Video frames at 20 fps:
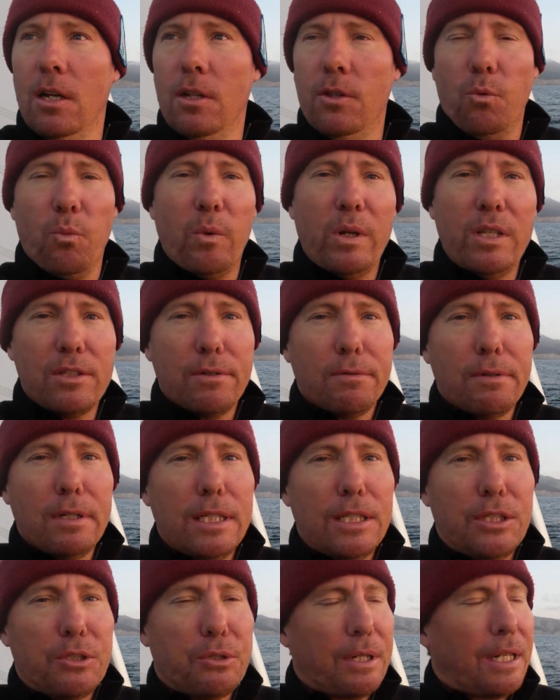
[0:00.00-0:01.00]
The winds are
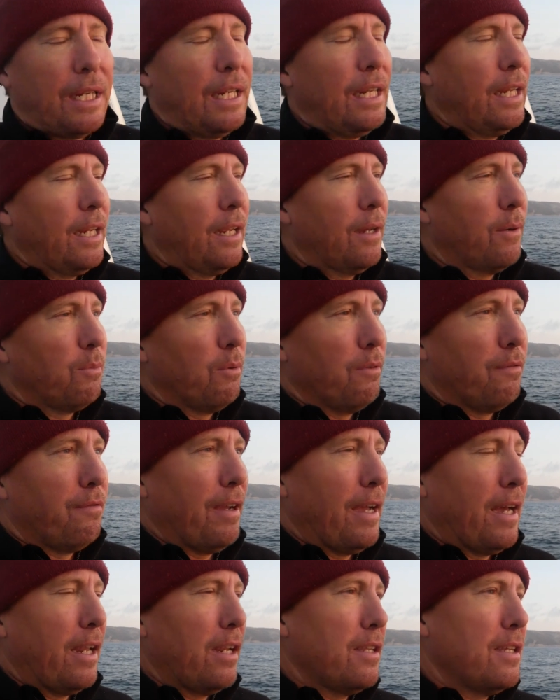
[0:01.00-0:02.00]
really tricky, we've
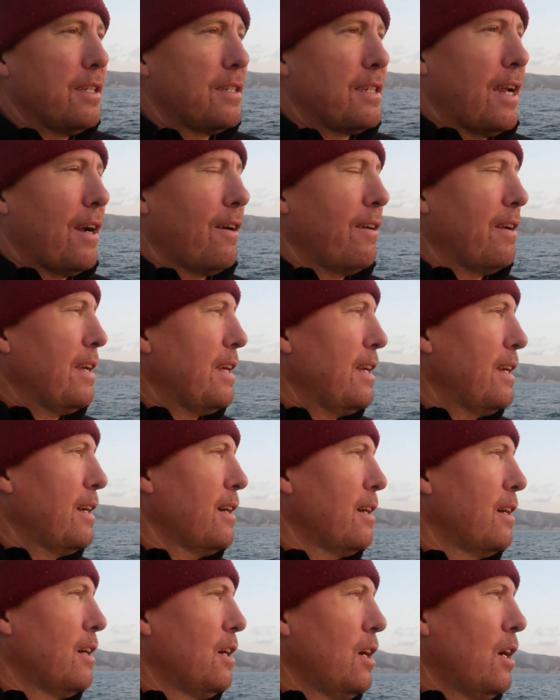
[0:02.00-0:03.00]
found in this area
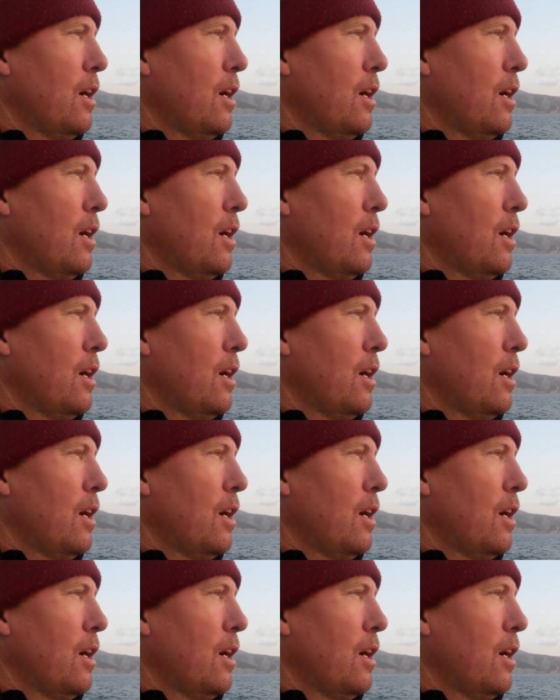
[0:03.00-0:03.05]
here